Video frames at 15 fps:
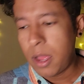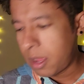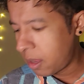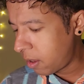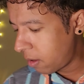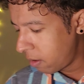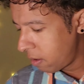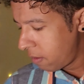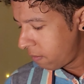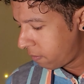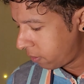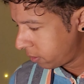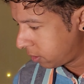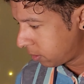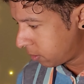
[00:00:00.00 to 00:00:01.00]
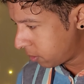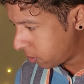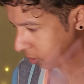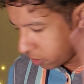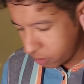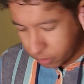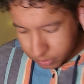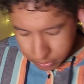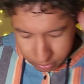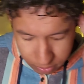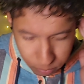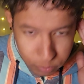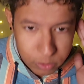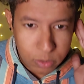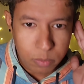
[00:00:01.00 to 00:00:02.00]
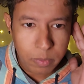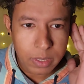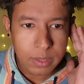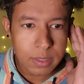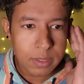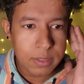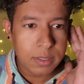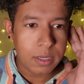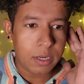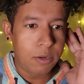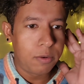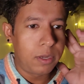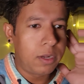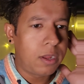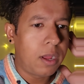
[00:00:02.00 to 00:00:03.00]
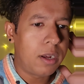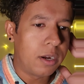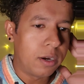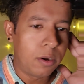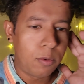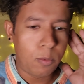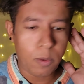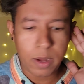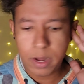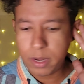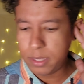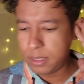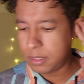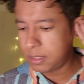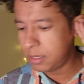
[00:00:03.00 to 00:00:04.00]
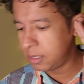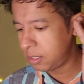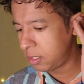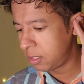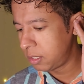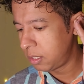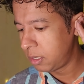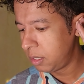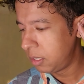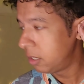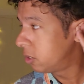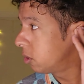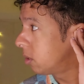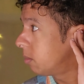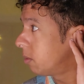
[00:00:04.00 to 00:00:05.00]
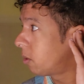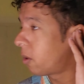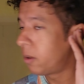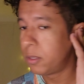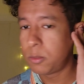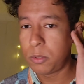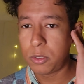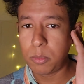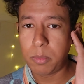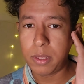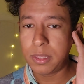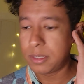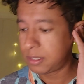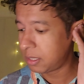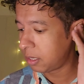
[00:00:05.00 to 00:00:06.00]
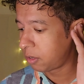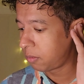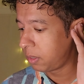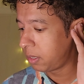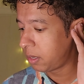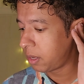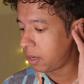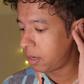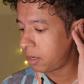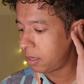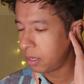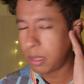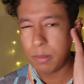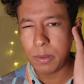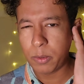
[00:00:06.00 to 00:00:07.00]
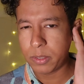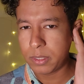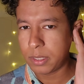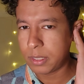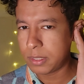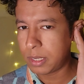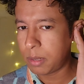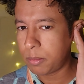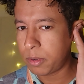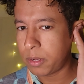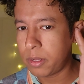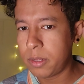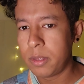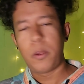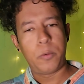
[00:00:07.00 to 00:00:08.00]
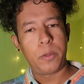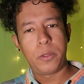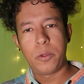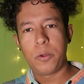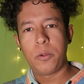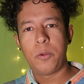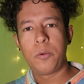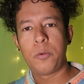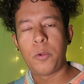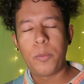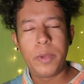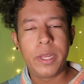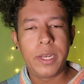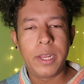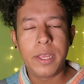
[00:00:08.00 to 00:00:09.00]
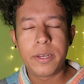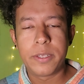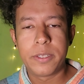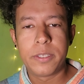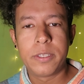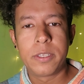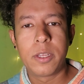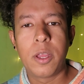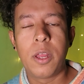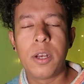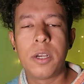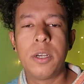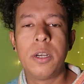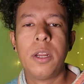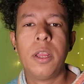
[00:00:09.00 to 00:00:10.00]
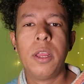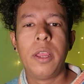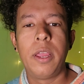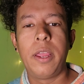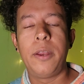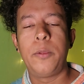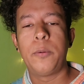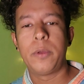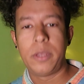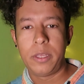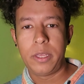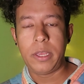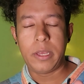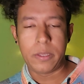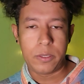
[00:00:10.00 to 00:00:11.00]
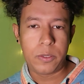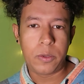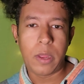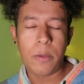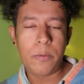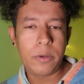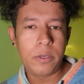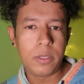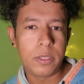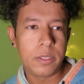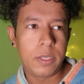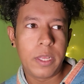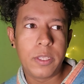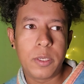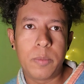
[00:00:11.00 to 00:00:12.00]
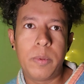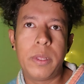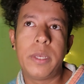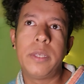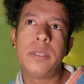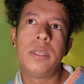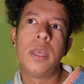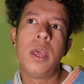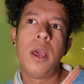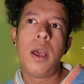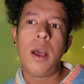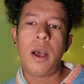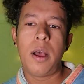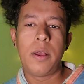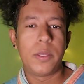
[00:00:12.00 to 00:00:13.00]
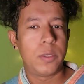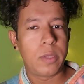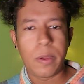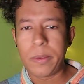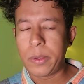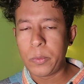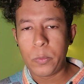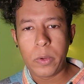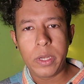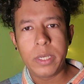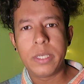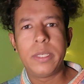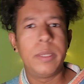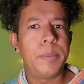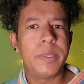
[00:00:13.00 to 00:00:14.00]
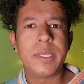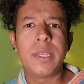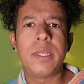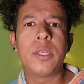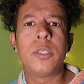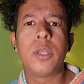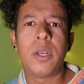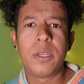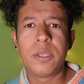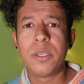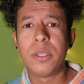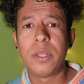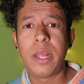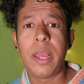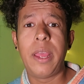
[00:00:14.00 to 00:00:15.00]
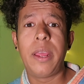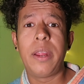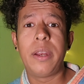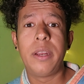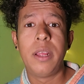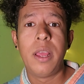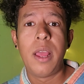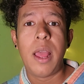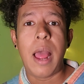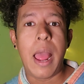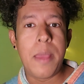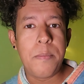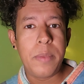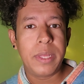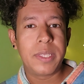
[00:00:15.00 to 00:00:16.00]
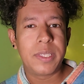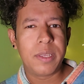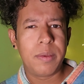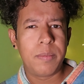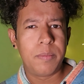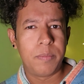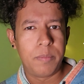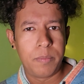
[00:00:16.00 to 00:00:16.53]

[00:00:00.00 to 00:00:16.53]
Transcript: Uh, first of all, control center, we should make this a green color. Why this is, shouldn't be orange. We should make this a green color. Give me one second, stand by. Here we go, romaine lettuce color. Anyway, yeah, so I went to this nature place. Uh, so I went deep inside the jungle and I met some